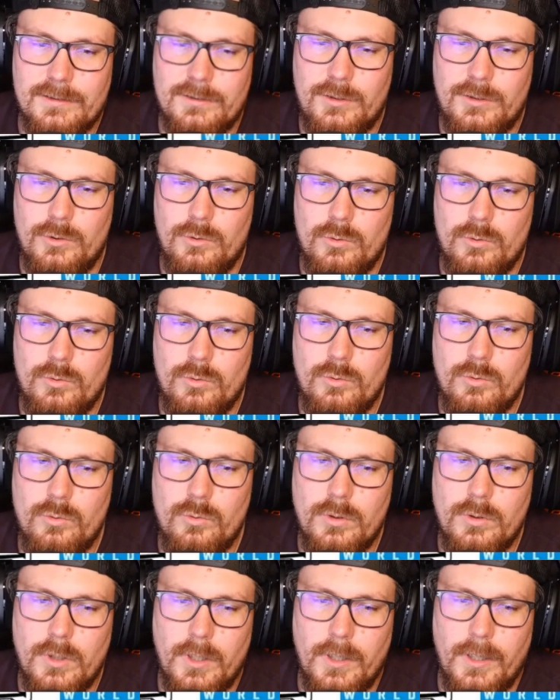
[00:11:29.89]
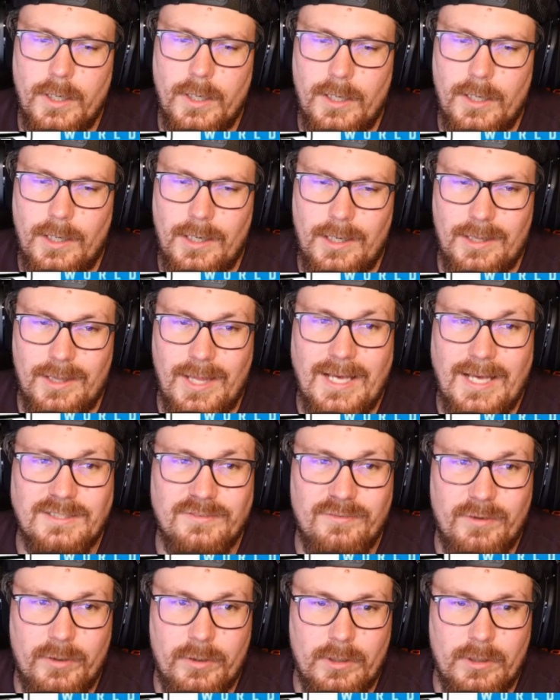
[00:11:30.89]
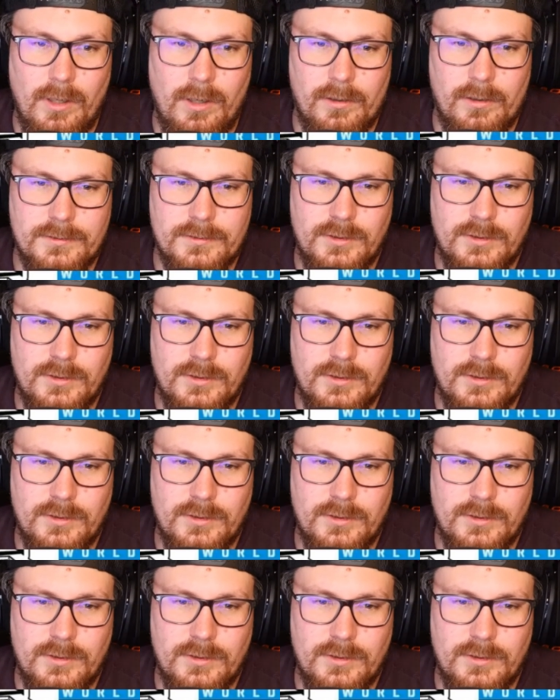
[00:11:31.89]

to last very long.